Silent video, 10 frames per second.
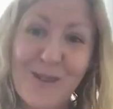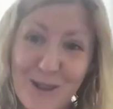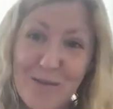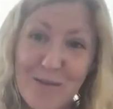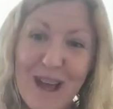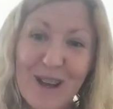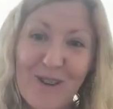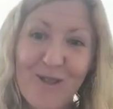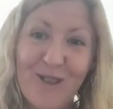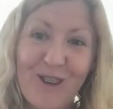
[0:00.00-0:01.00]
other black
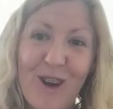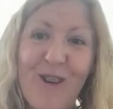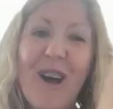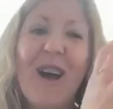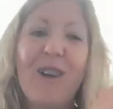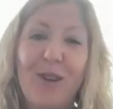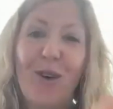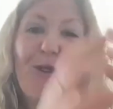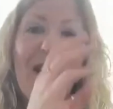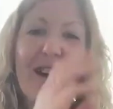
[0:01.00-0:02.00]
holes, you know?
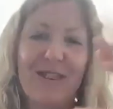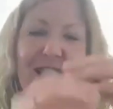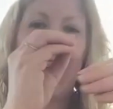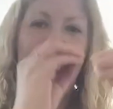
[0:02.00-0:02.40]
So it's kind